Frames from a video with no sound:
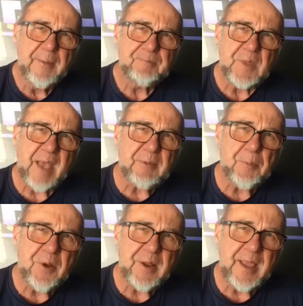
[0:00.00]
You have to
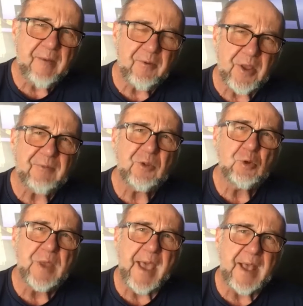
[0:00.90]
put in the effort. You have to do
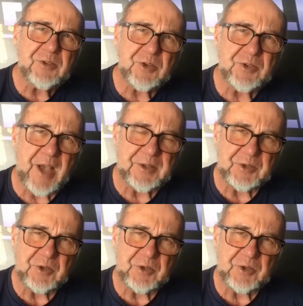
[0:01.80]
the exercises.